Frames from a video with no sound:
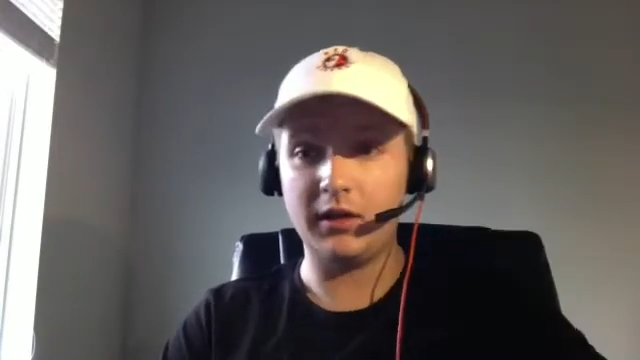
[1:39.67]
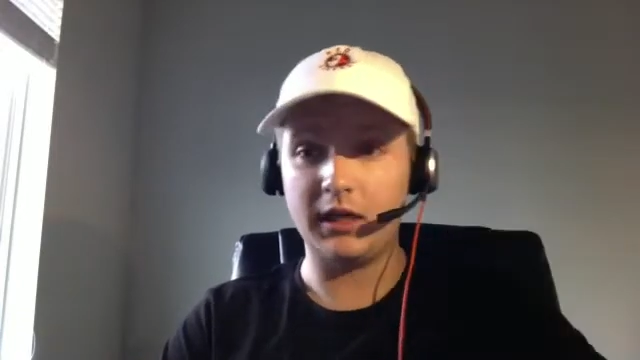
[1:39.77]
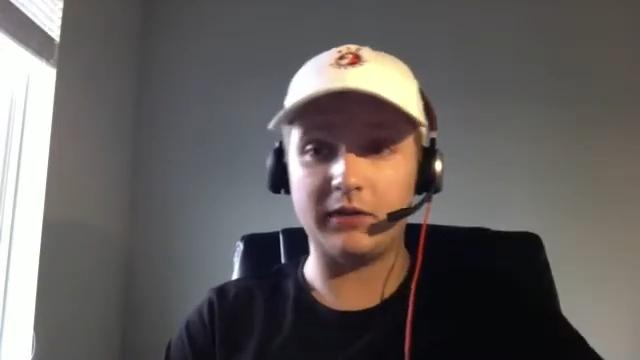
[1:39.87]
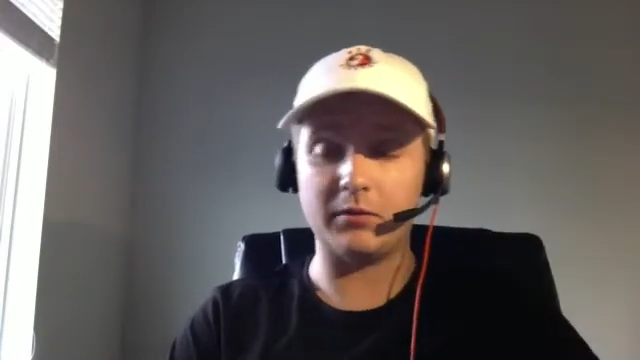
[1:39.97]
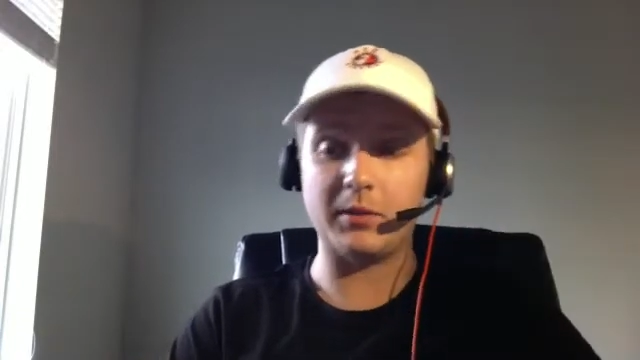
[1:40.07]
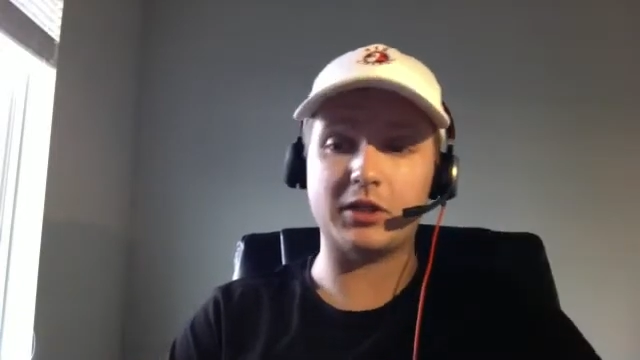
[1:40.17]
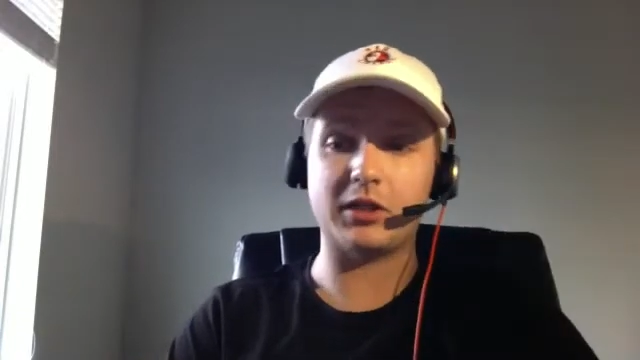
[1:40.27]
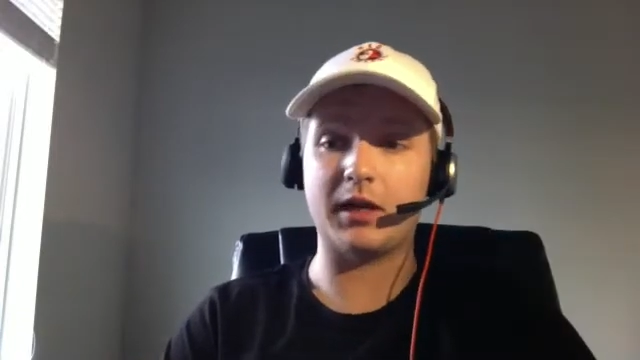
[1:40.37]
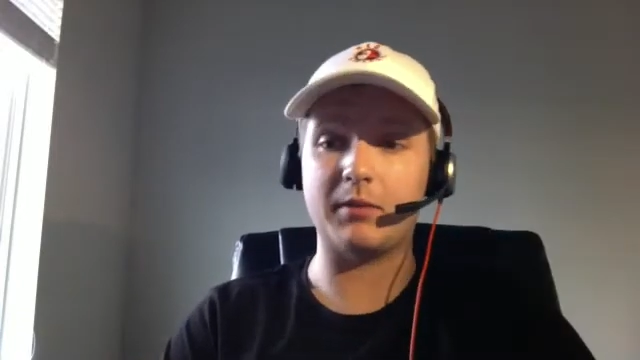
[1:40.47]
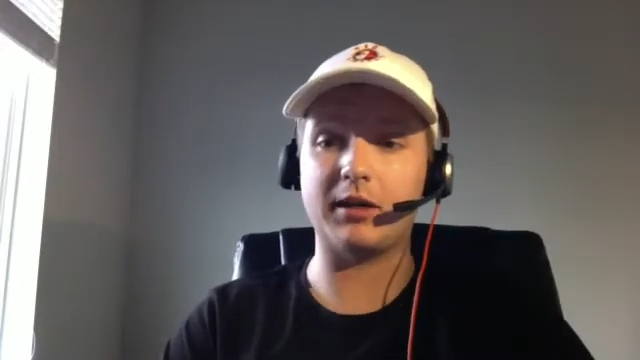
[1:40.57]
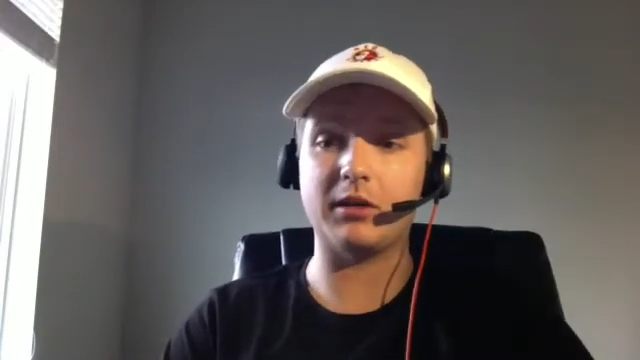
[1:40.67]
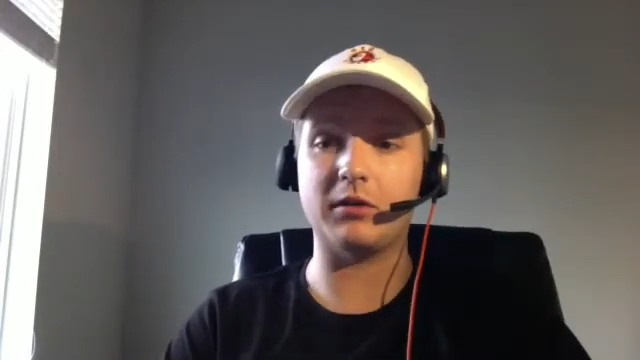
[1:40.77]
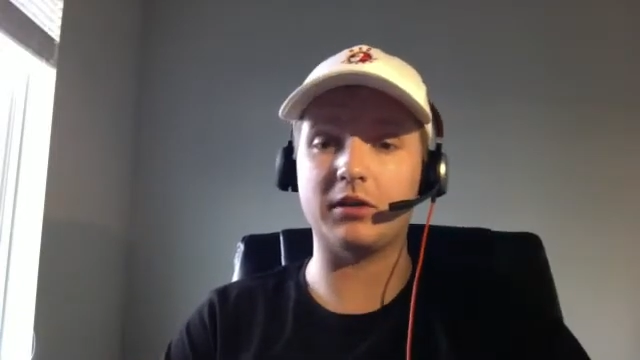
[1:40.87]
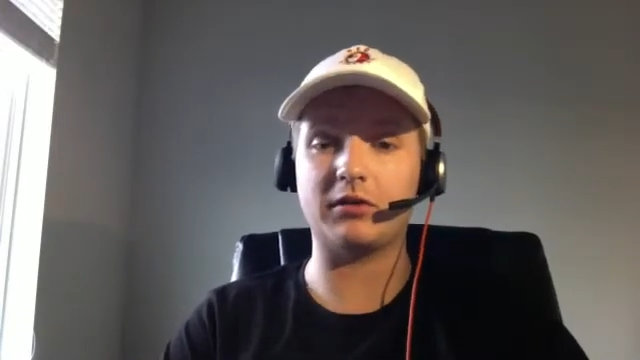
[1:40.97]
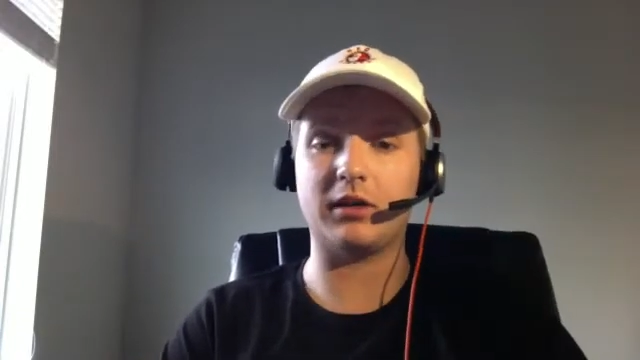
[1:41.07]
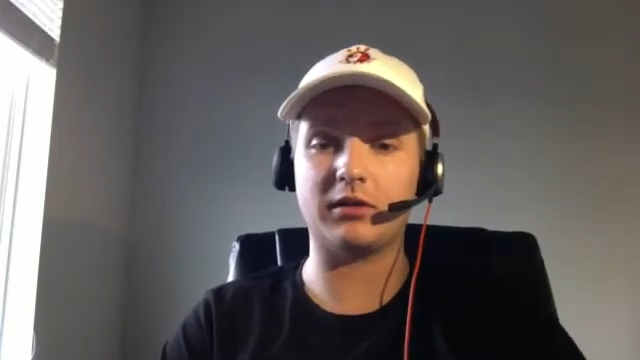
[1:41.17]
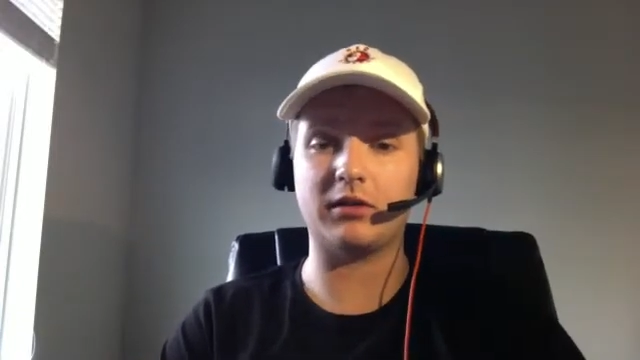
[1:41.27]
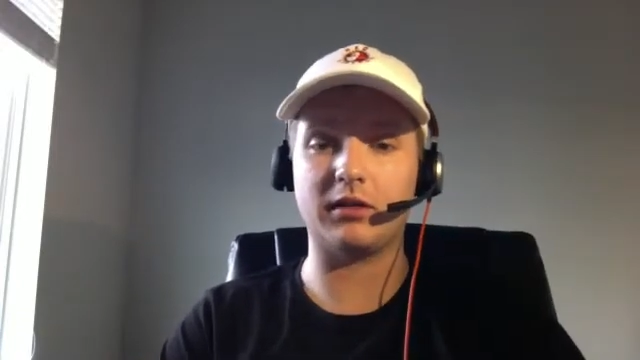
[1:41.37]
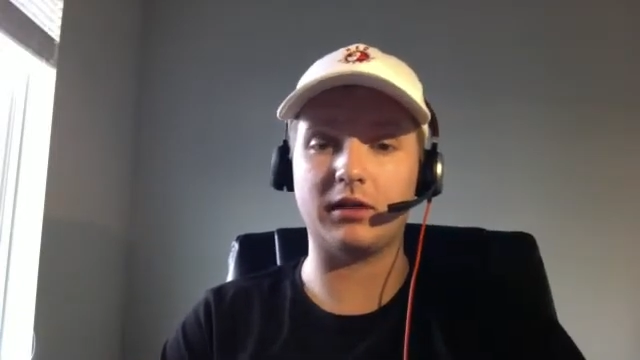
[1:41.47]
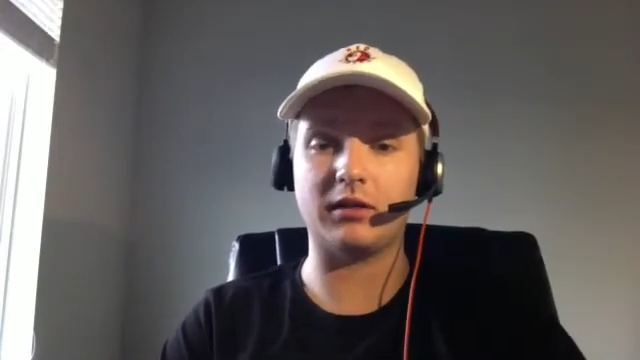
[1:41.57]
information anybody who is trying to
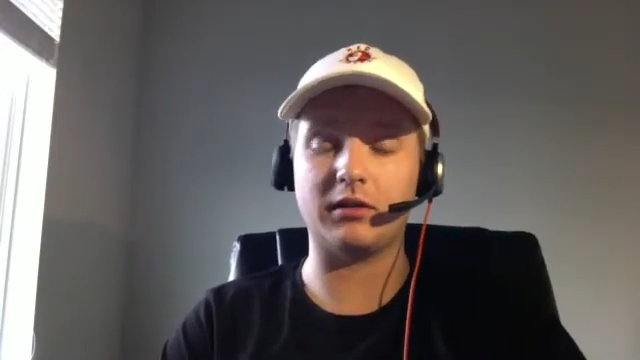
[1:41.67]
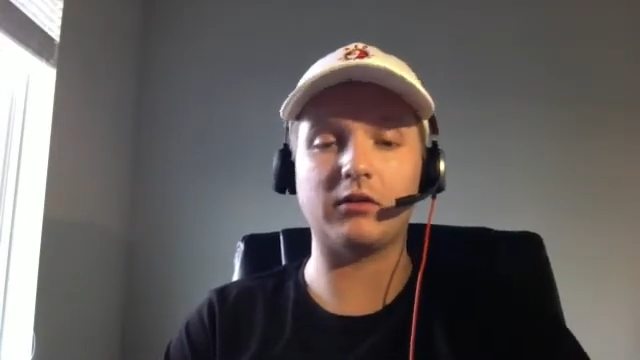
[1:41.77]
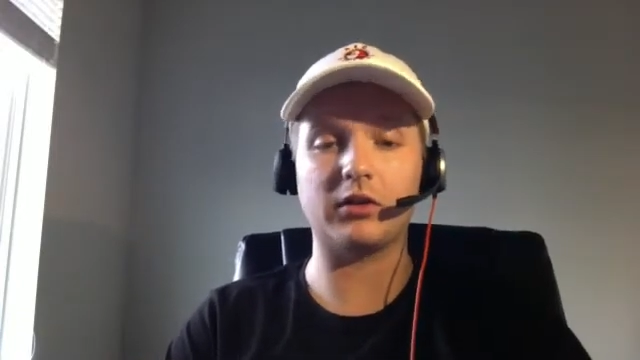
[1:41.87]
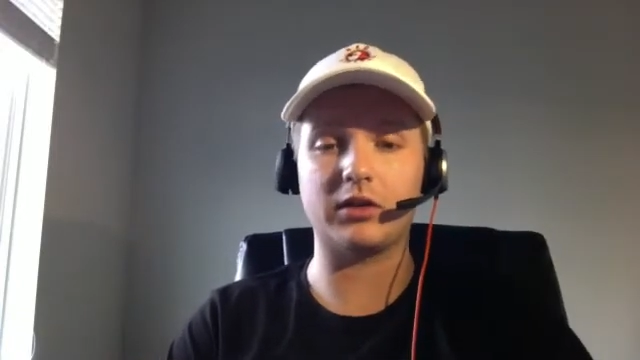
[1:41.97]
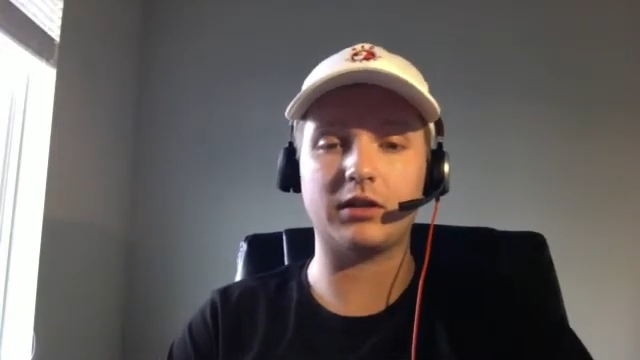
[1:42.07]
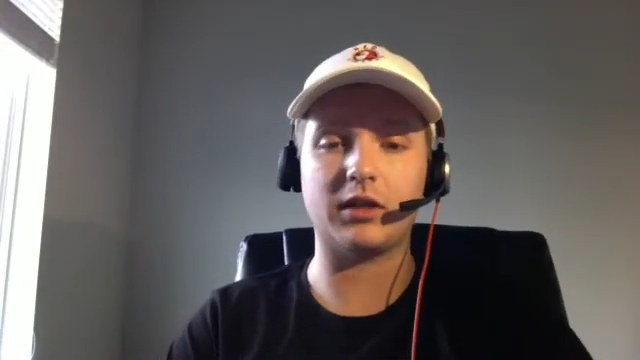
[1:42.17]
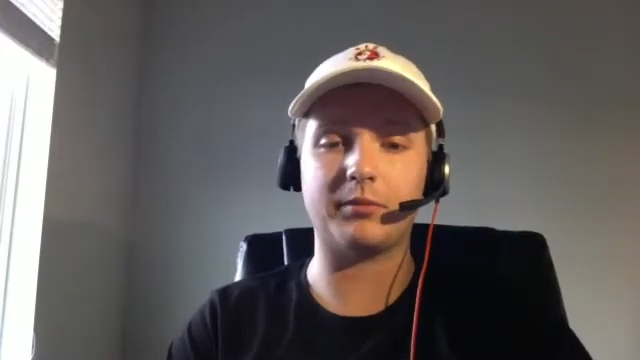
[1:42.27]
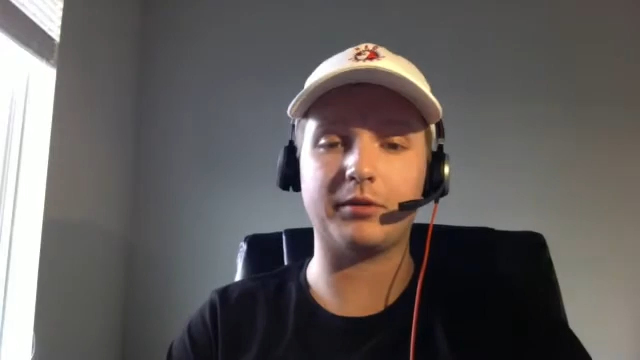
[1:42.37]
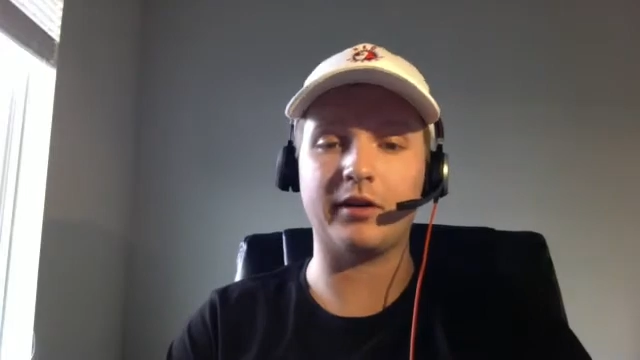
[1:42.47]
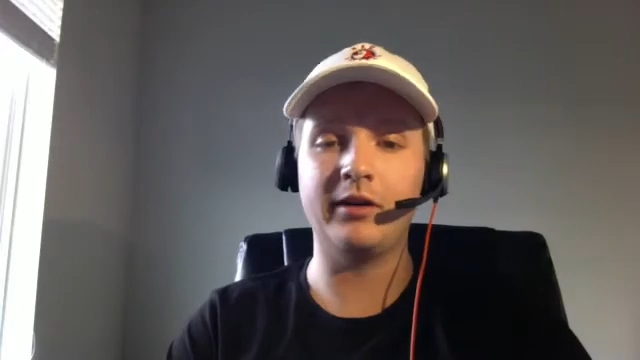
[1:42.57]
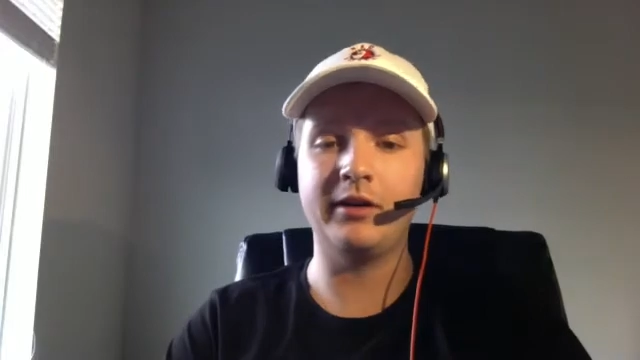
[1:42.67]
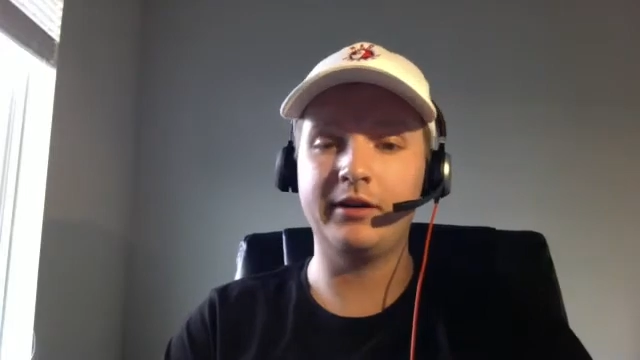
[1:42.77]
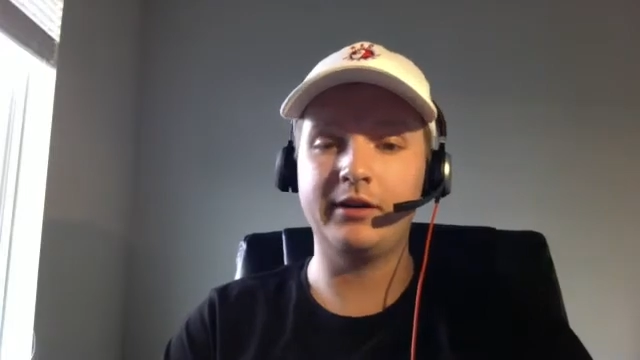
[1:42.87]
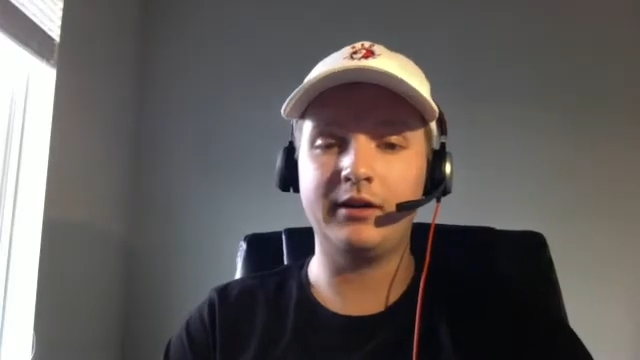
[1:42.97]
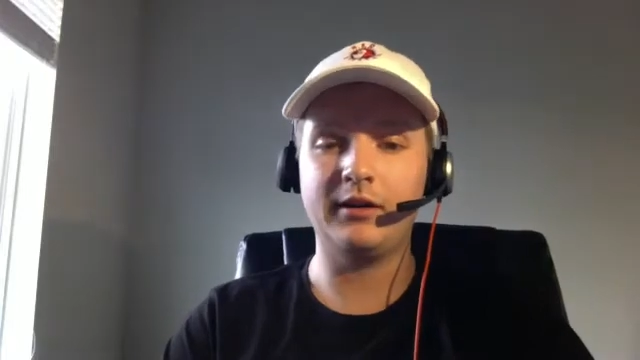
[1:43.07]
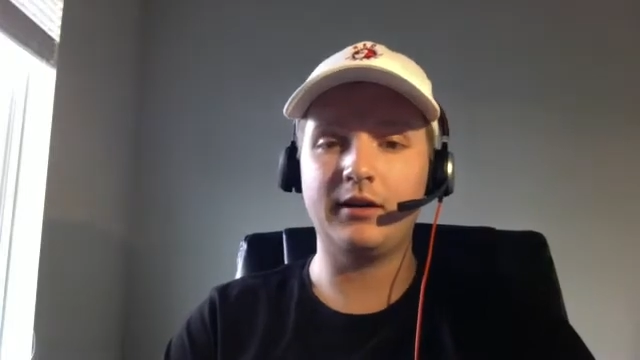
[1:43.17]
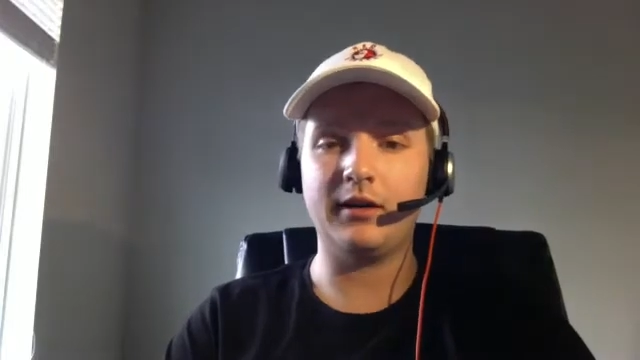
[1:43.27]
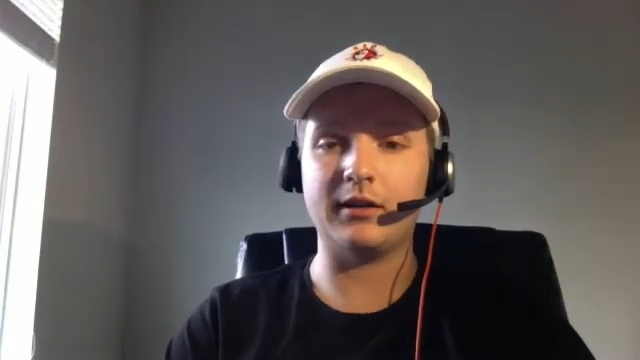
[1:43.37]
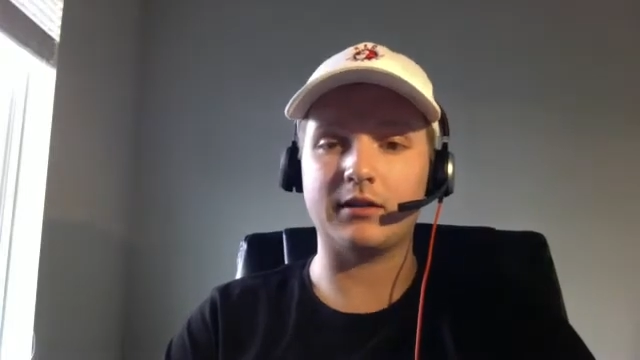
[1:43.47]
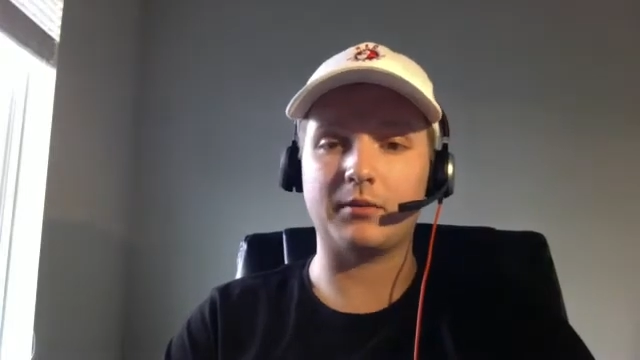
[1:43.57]
start a university chapter
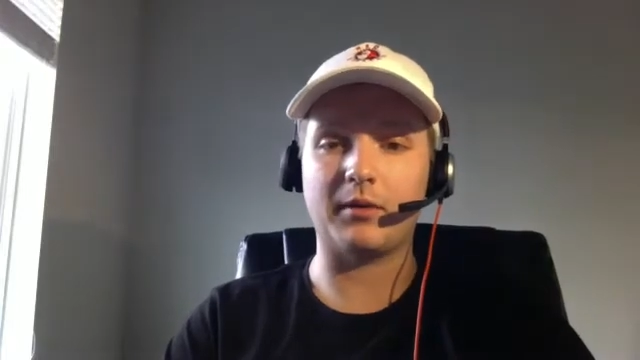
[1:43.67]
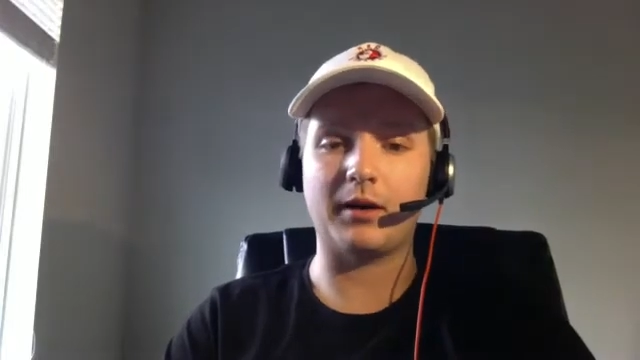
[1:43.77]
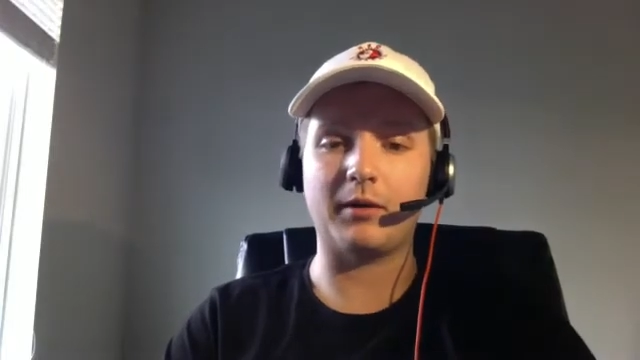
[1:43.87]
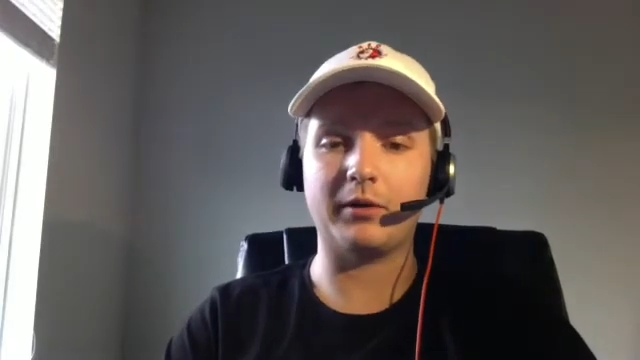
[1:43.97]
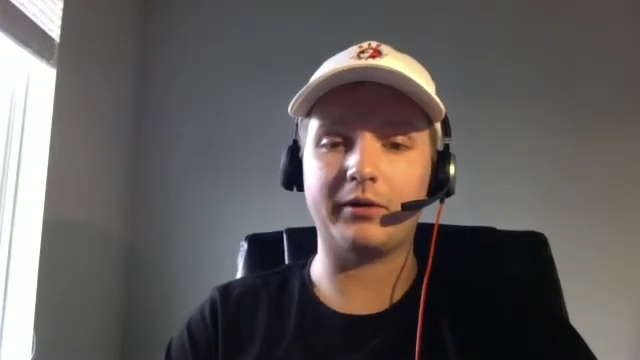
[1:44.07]
ends up coming up with.